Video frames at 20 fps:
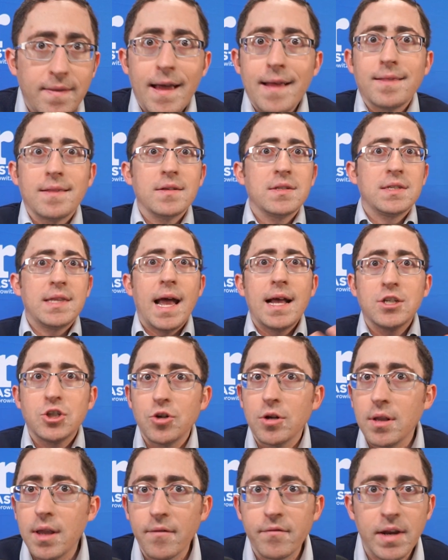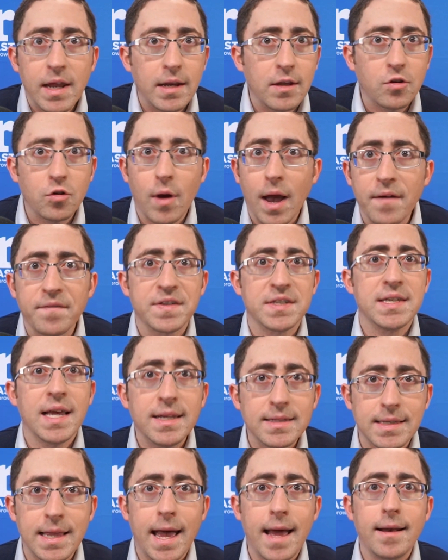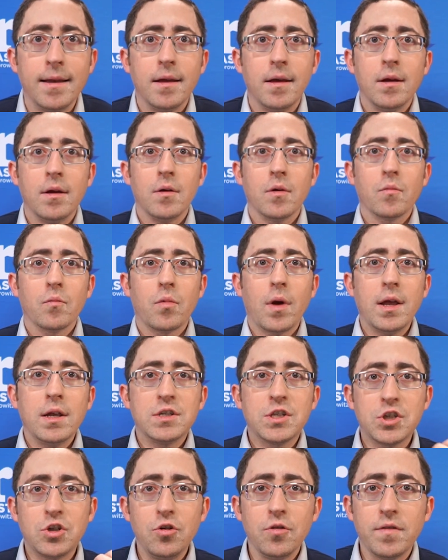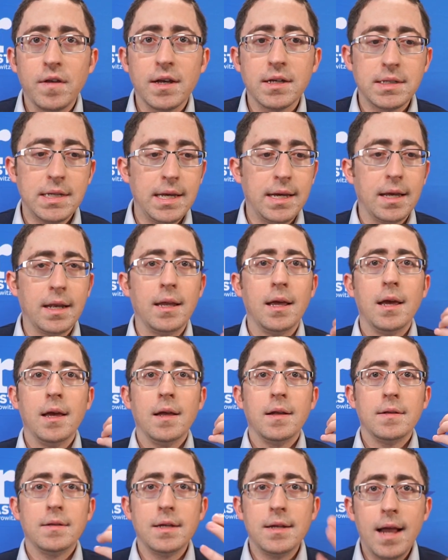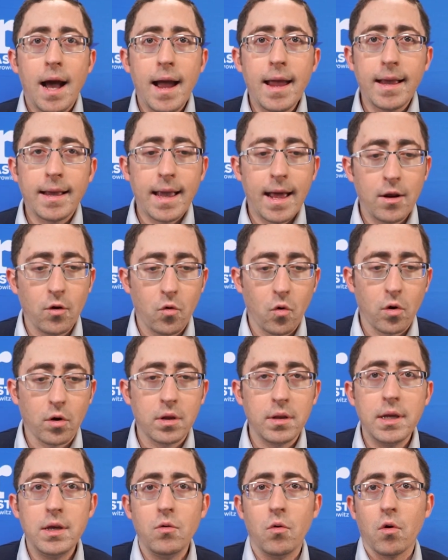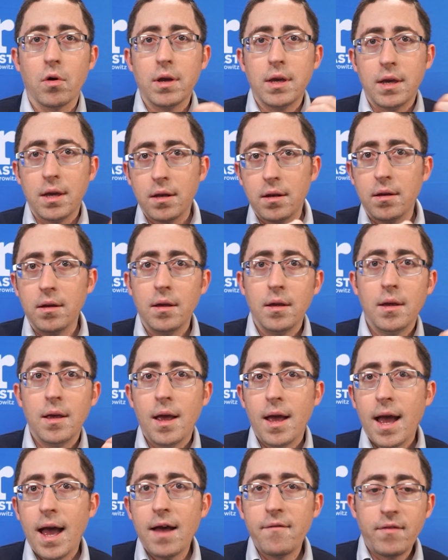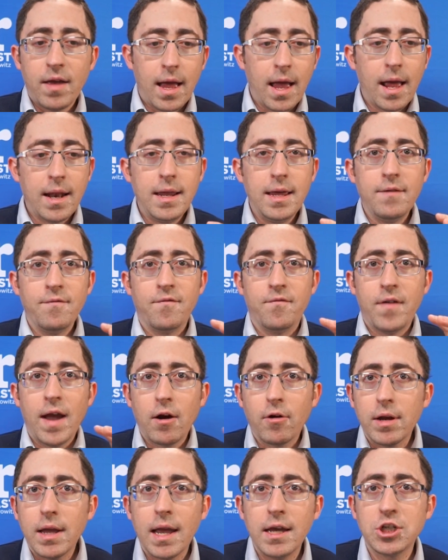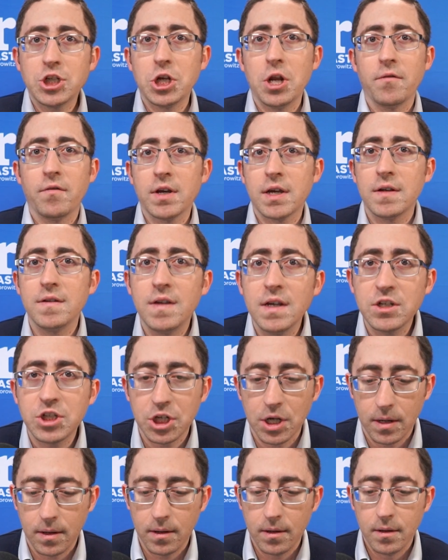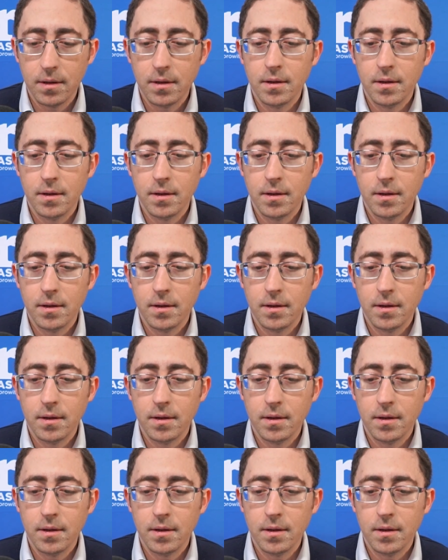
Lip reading: that. The statute 1182F says that, right? It's two things. He could deny it categorically, or he could have any variation of a condition.